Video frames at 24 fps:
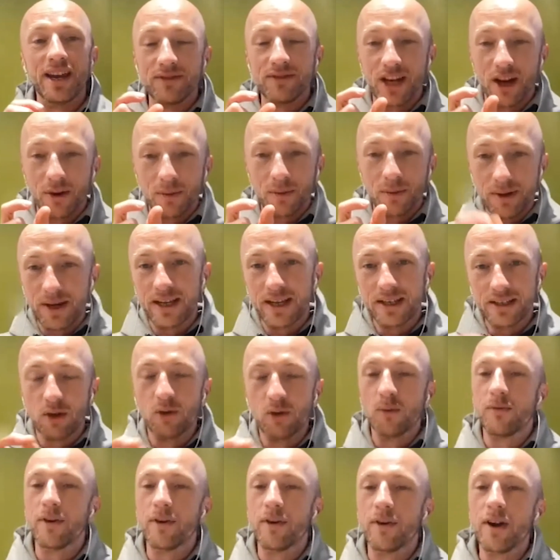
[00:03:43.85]
You know, it's
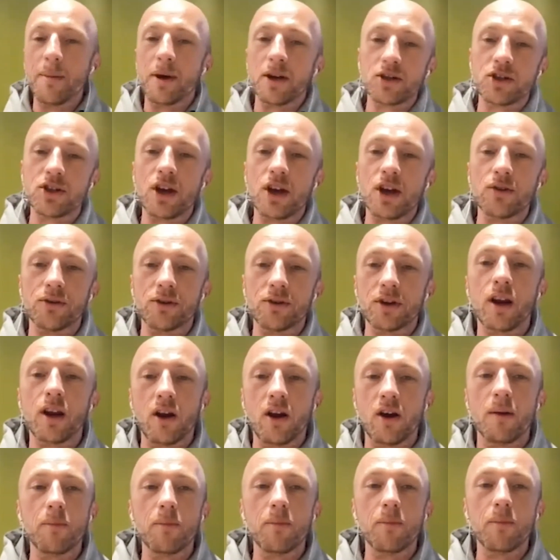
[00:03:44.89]
all very much done on a
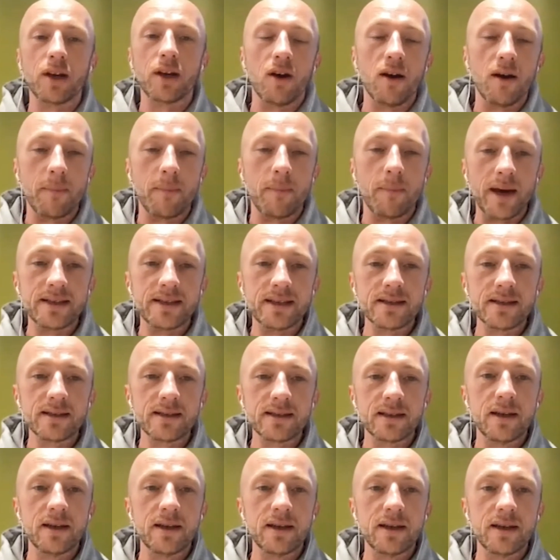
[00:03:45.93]
client by client
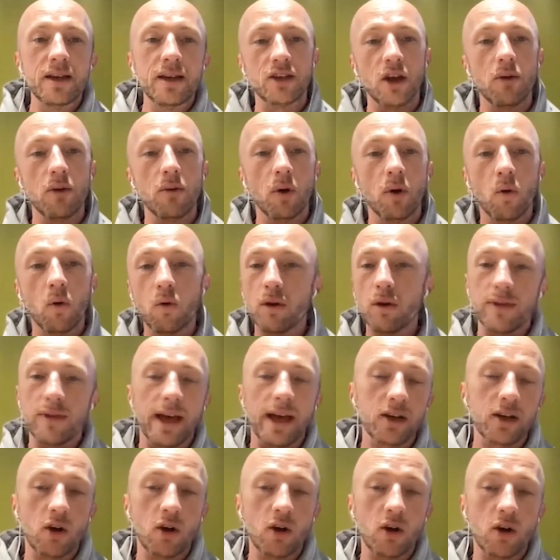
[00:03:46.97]
basis. So all of
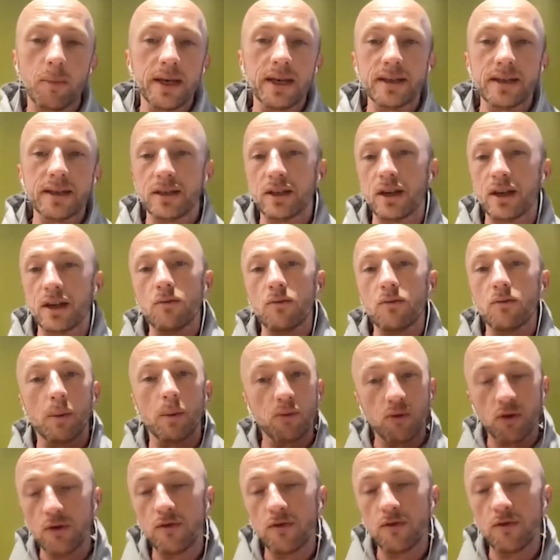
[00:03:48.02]
that copy is, you know,
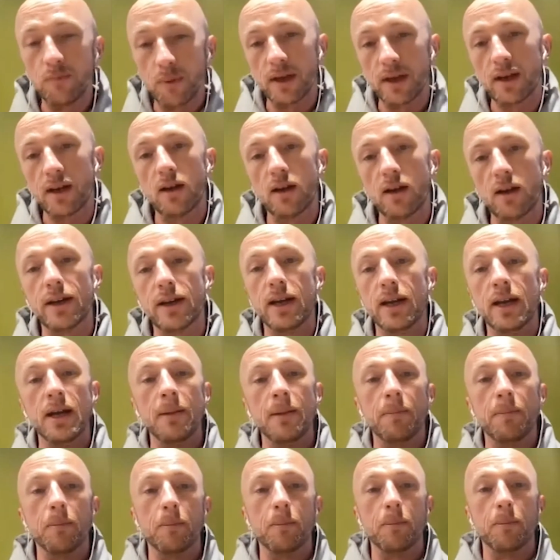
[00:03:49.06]
approved by the client,
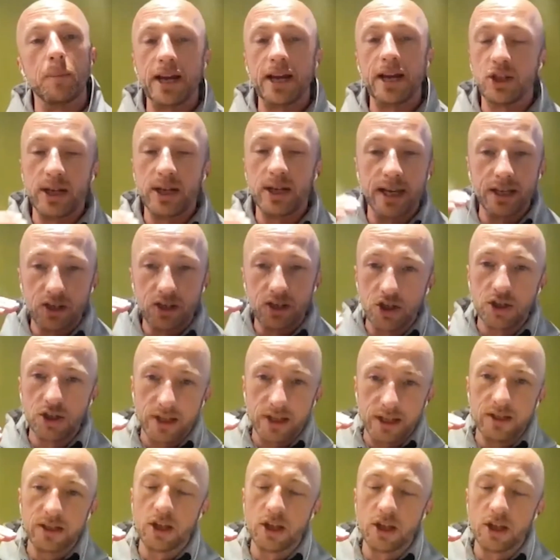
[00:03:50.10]
but actually it's
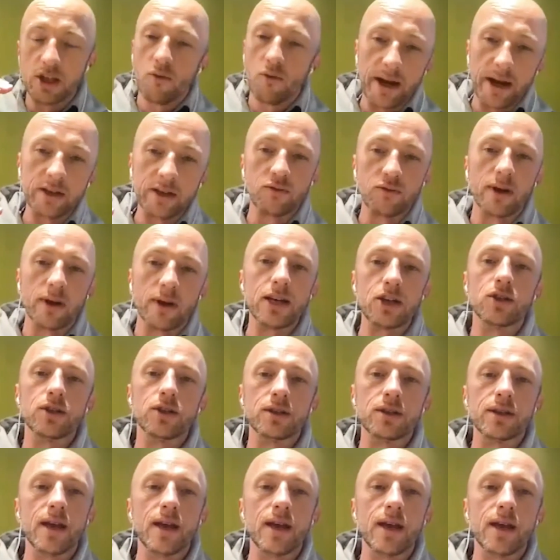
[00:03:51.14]
just in direct relation
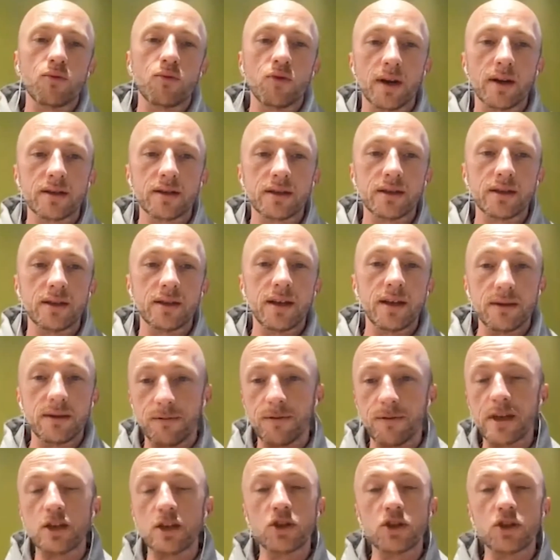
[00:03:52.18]
to their products and the
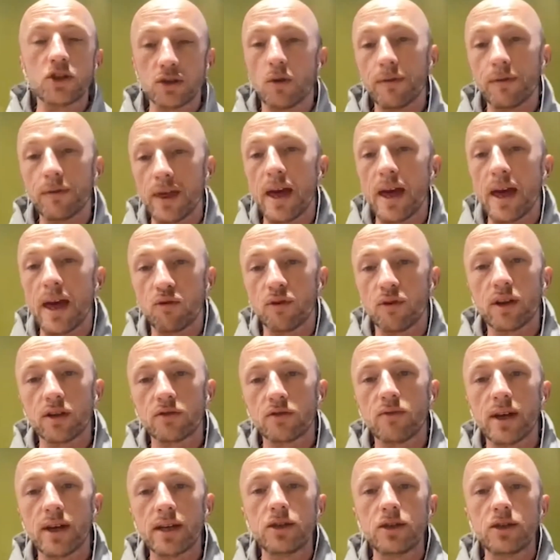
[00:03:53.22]
features of their product
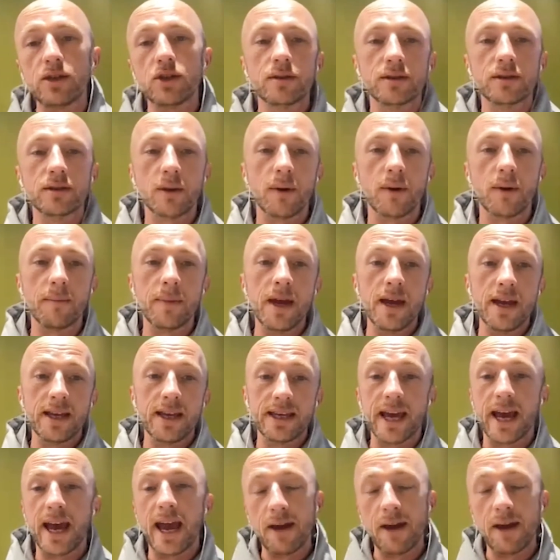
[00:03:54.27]
range. So
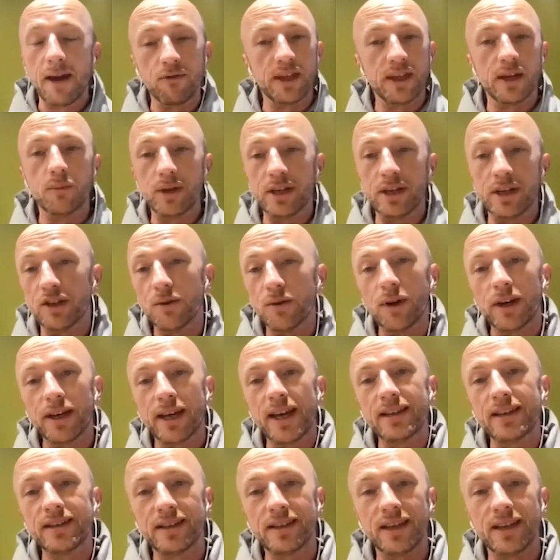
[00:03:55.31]
yeah, everything we do, I
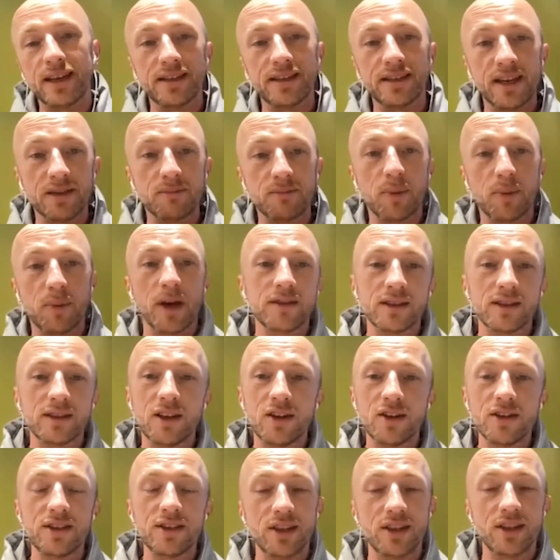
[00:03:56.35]
guess, is personalized.